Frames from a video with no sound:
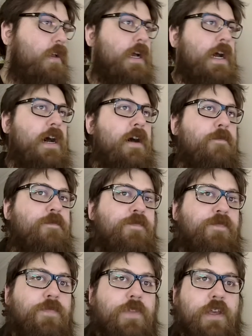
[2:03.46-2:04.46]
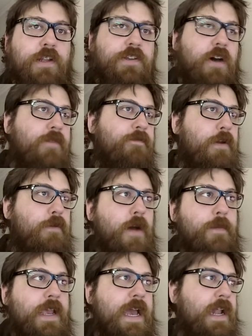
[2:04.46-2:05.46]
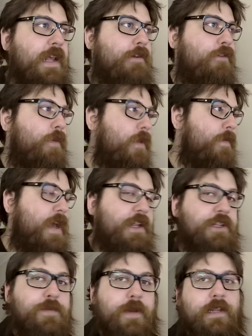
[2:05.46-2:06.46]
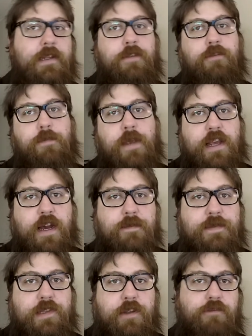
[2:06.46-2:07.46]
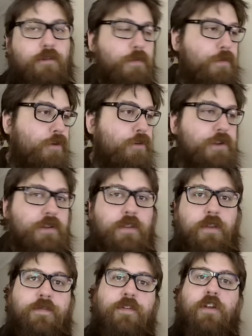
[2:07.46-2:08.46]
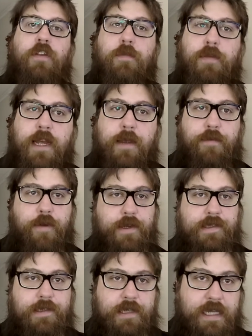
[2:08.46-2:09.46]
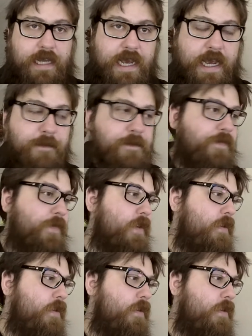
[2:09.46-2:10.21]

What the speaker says: The time rewind mechanic will be managed mainly through pickups that are awarded the further the player progresses in the game.